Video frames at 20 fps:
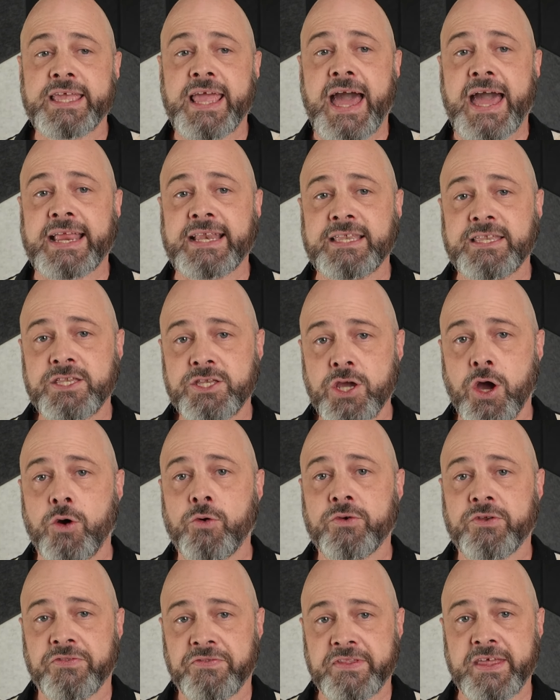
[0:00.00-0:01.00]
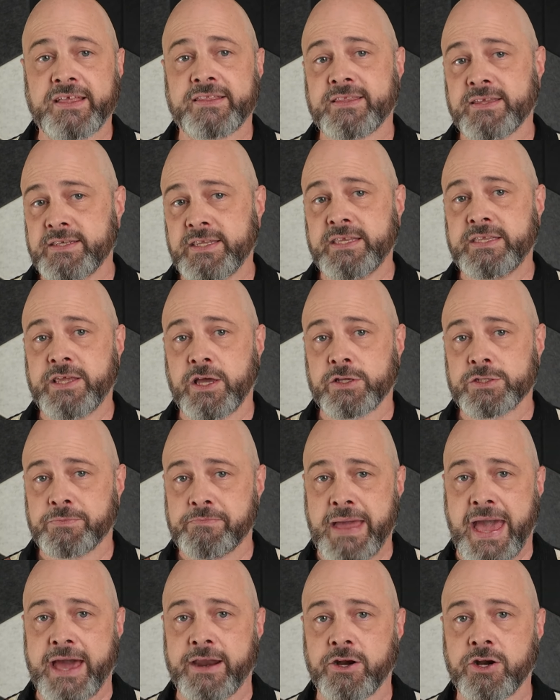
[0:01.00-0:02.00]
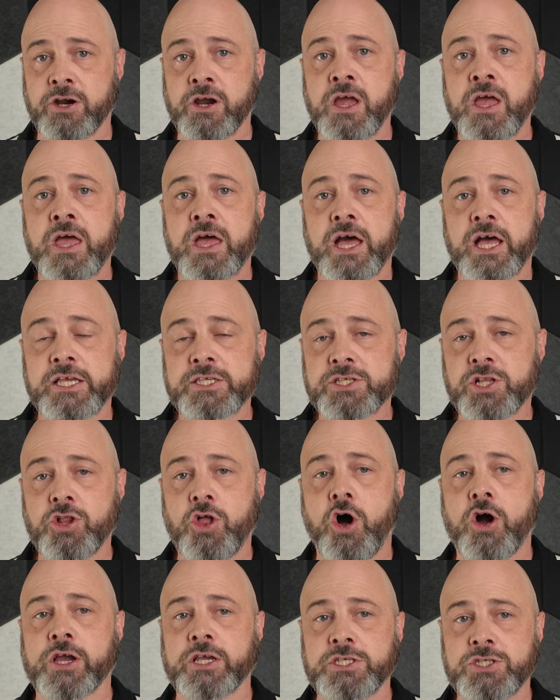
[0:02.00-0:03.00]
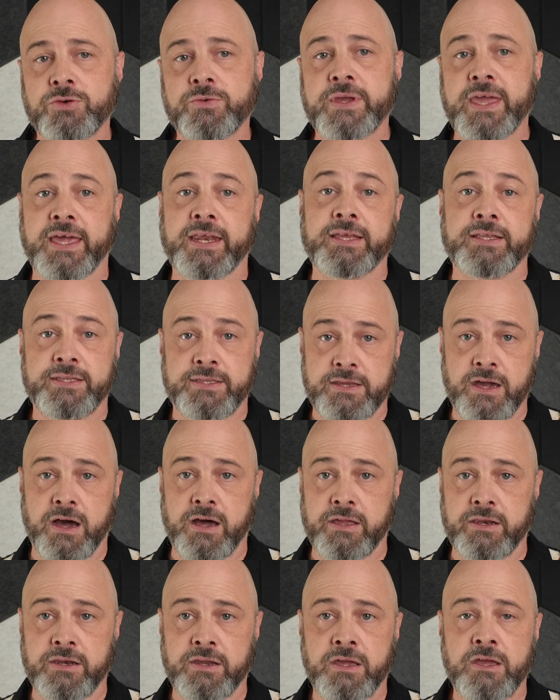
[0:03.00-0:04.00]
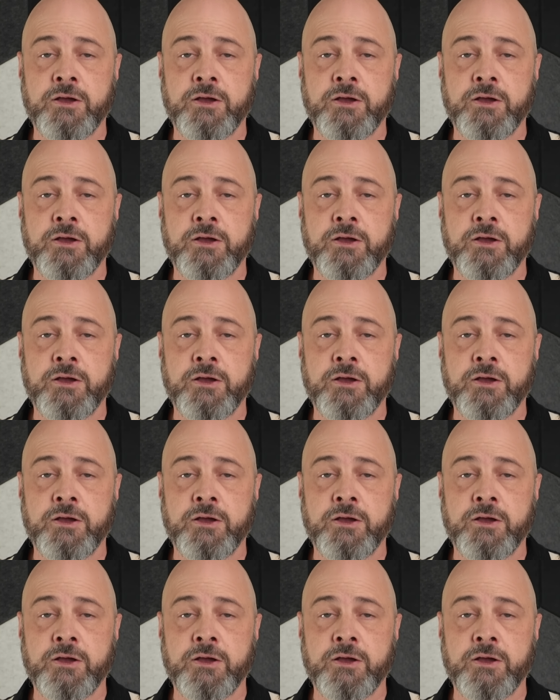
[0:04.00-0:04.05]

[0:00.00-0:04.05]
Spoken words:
I don't think the details matter as long as you get it done.